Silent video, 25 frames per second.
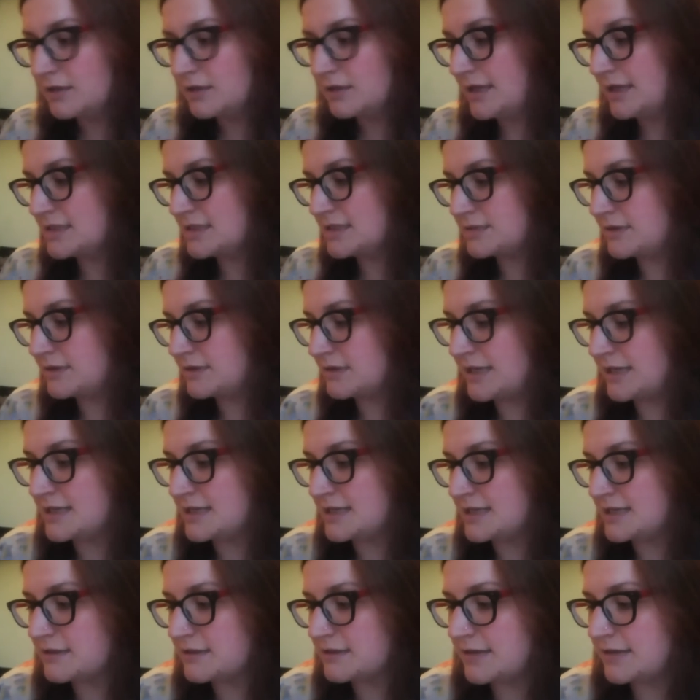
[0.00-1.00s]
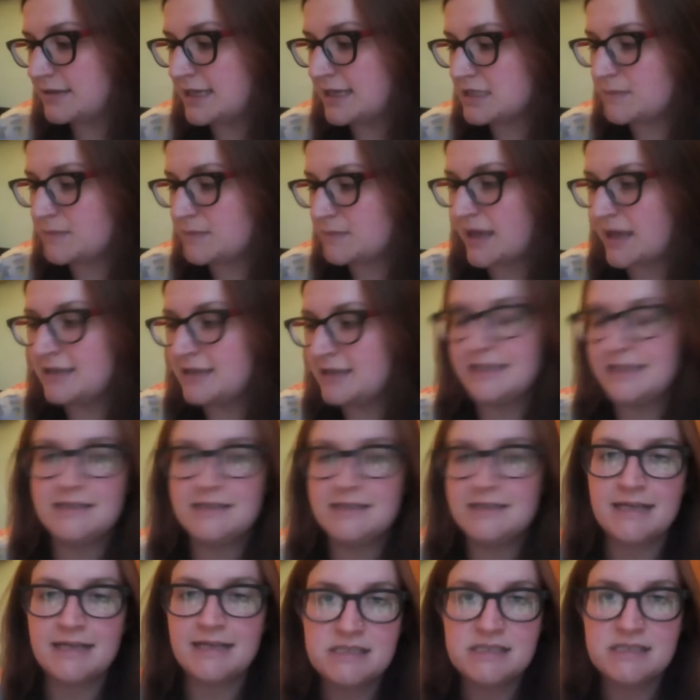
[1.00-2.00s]
into expanded
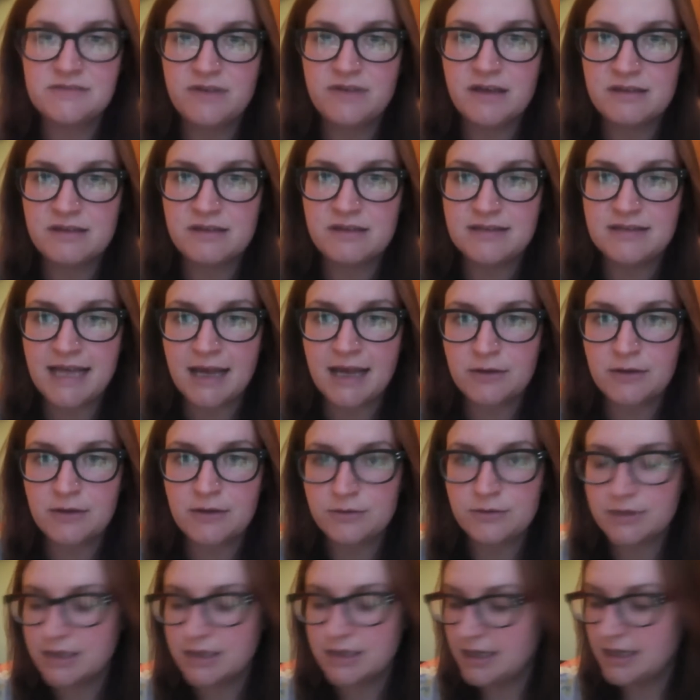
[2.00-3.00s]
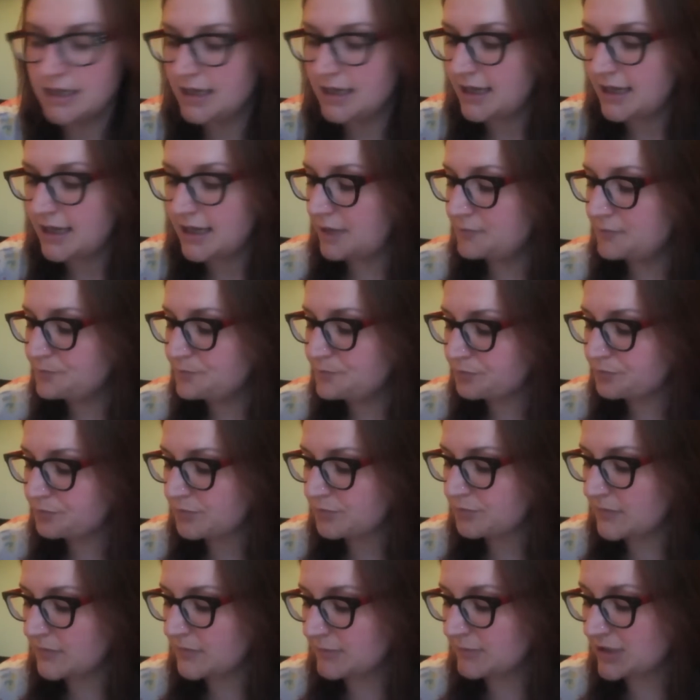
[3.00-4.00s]
indexes further down.
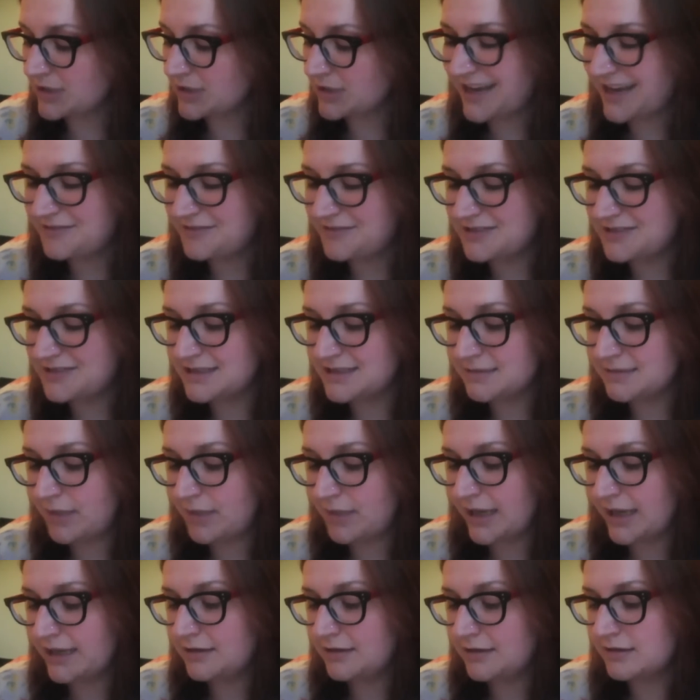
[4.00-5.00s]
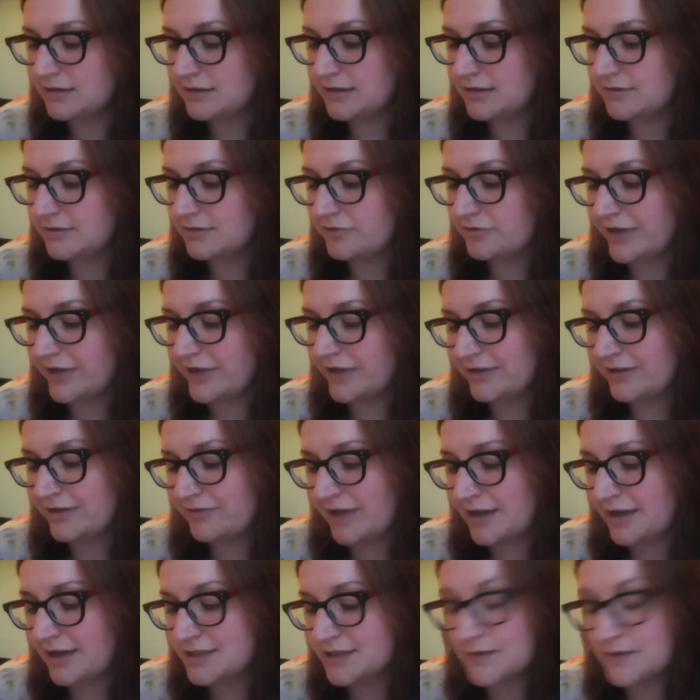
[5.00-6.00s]
I'm going to have to buy another
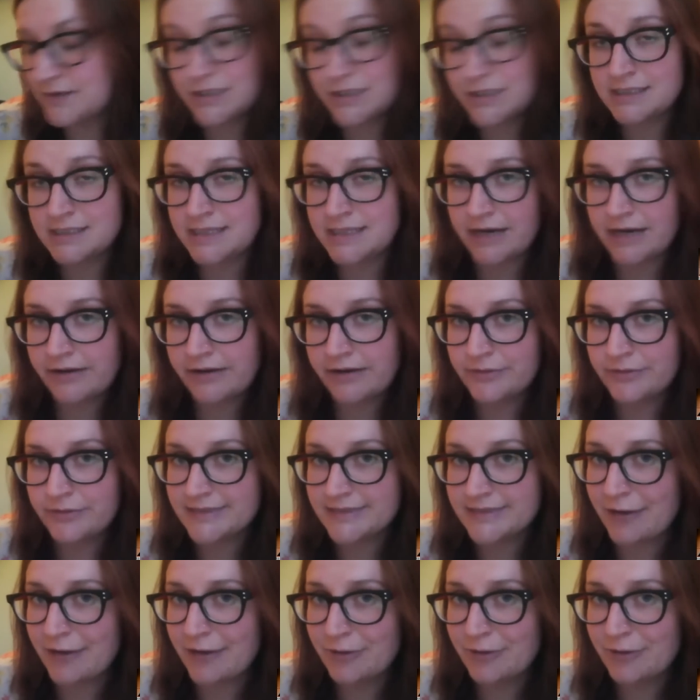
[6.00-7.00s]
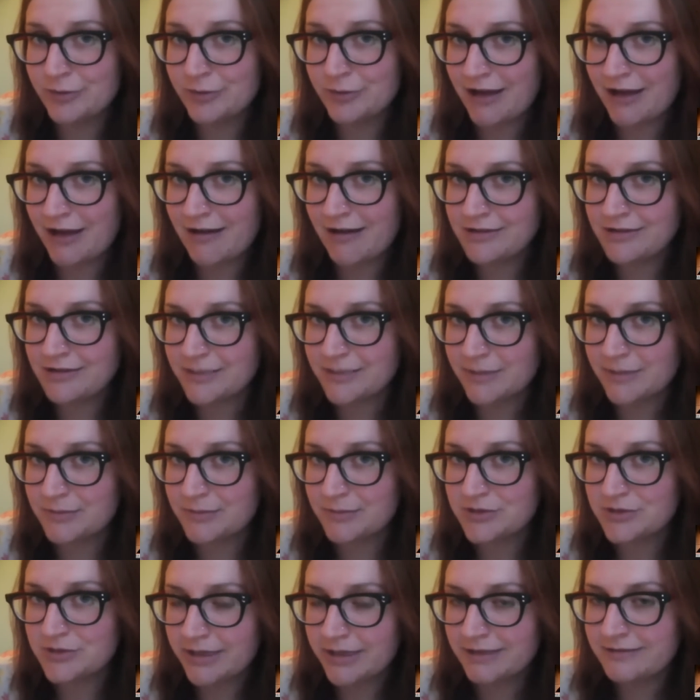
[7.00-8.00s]
Filofax, which is a terrible, terrible hardship, I'm
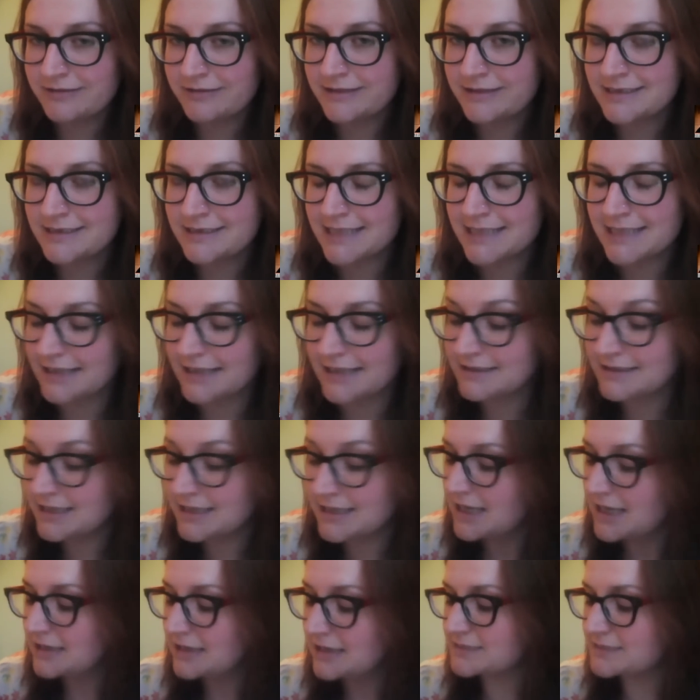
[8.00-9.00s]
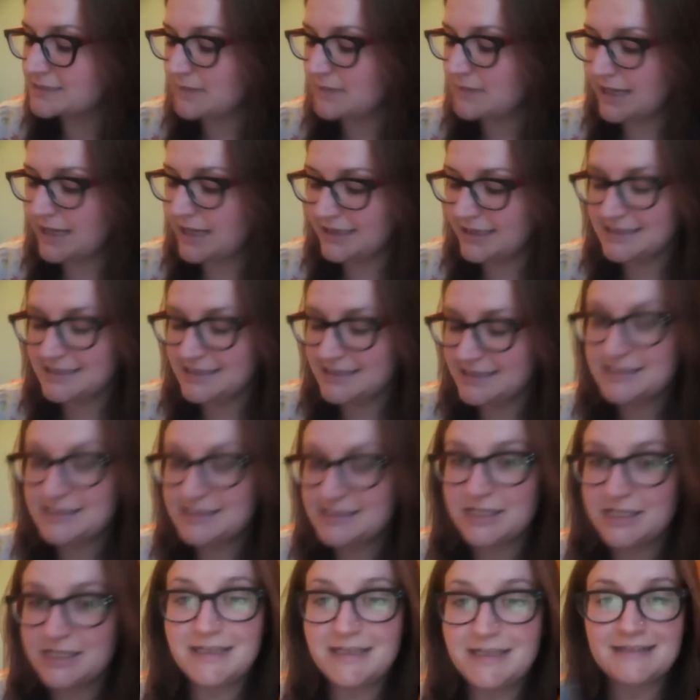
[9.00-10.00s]
sure you'll understand, because mine is too
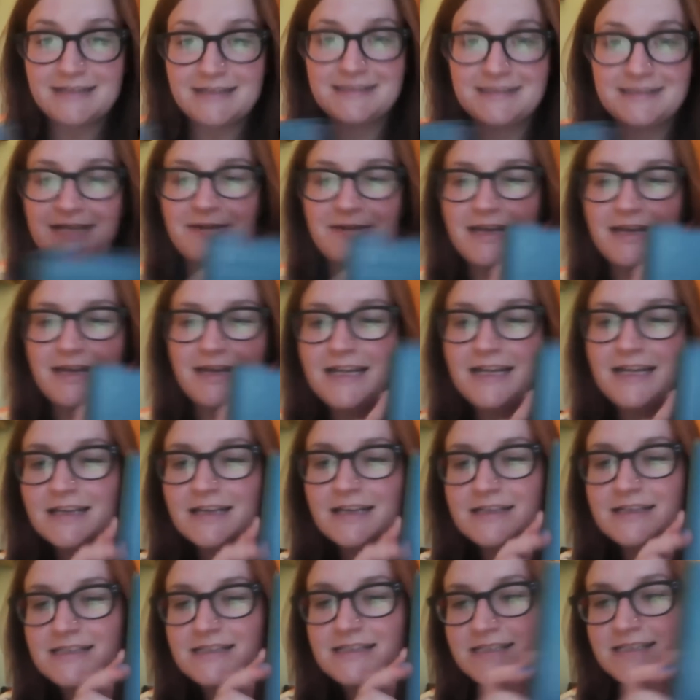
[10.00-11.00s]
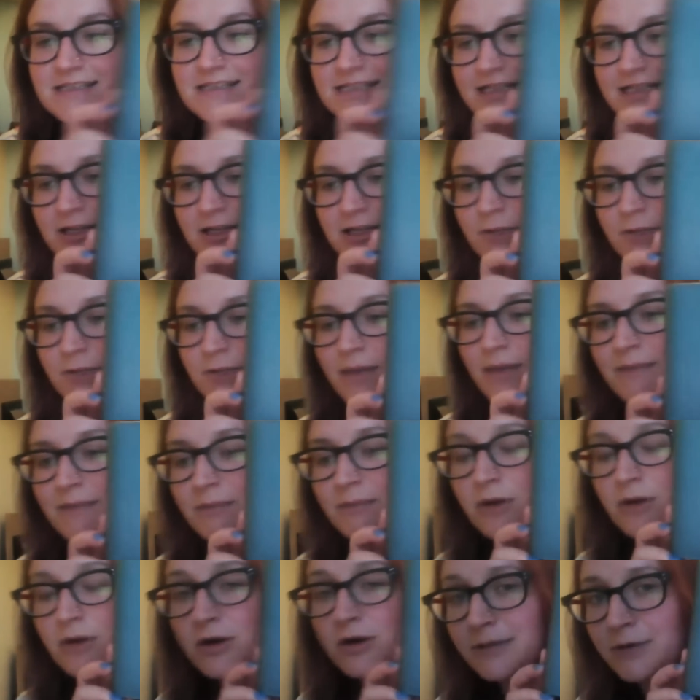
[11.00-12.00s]
little to do it, because it's just a little baby
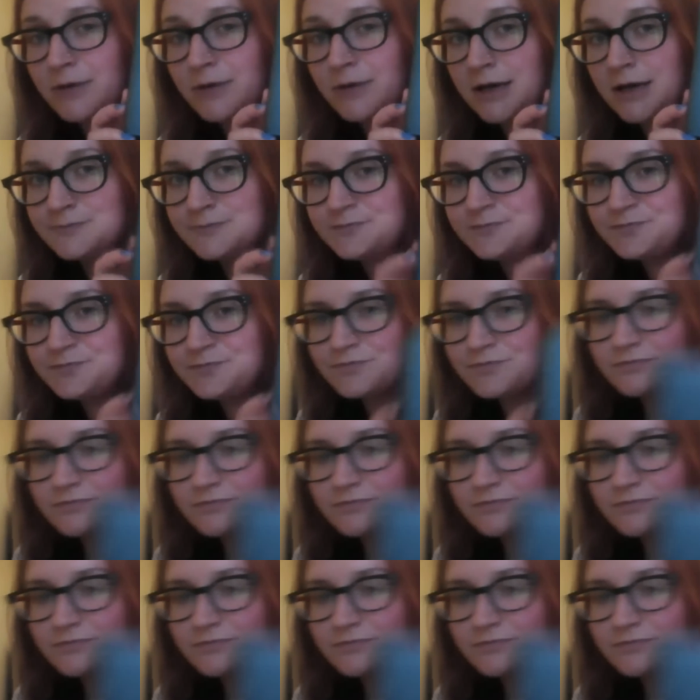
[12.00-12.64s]
pocket one.